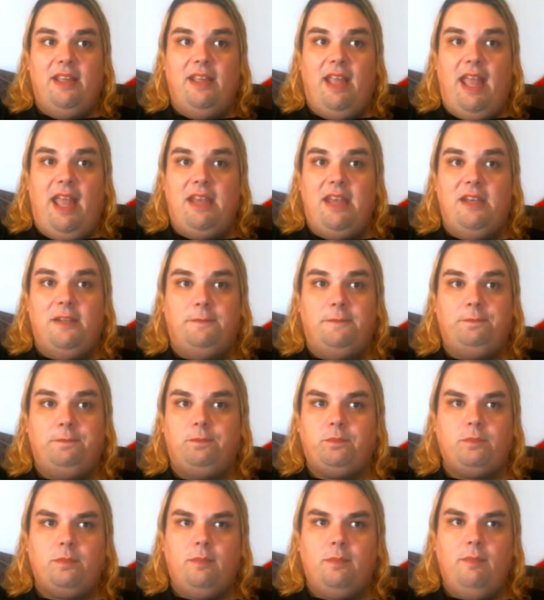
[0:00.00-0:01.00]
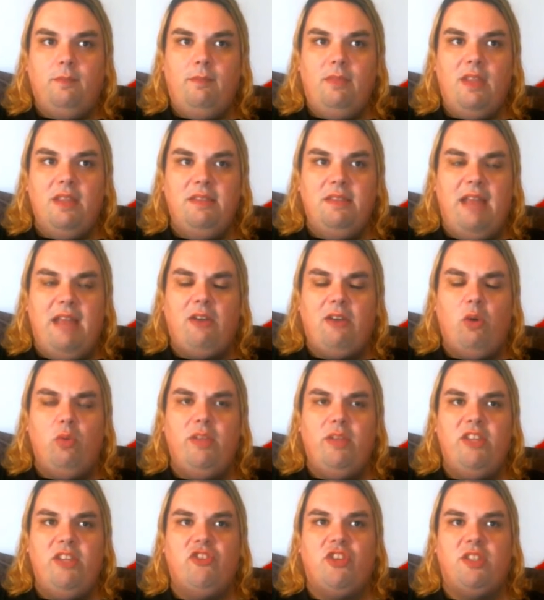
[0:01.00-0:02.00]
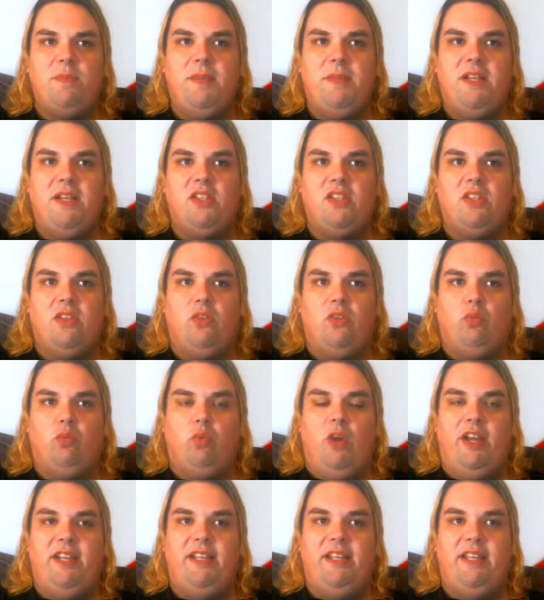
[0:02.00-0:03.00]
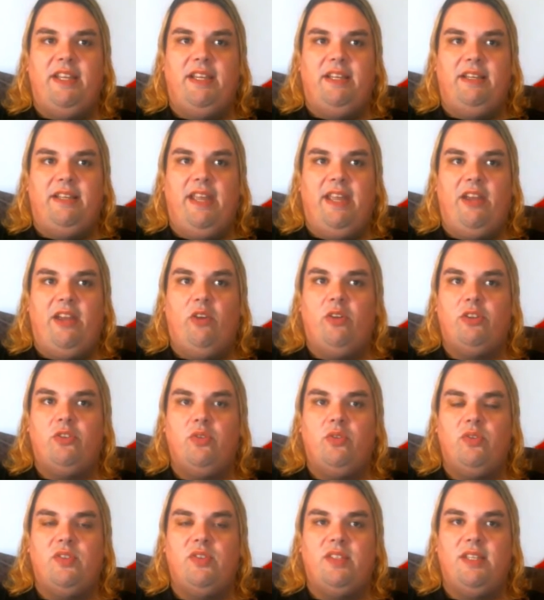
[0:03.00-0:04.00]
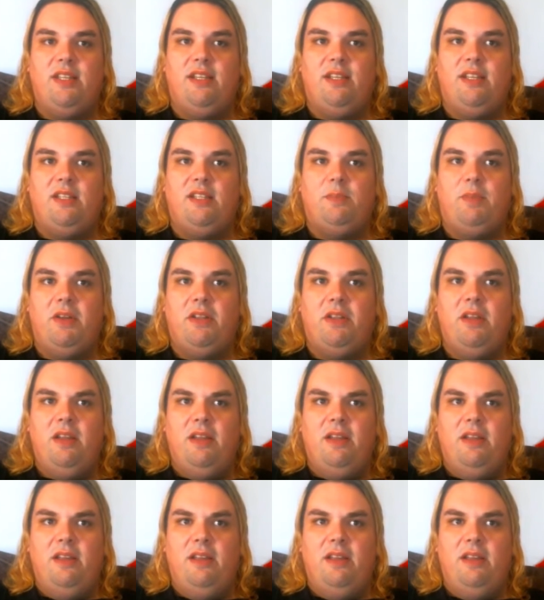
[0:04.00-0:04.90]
And not only just because of the writing and characters in it, but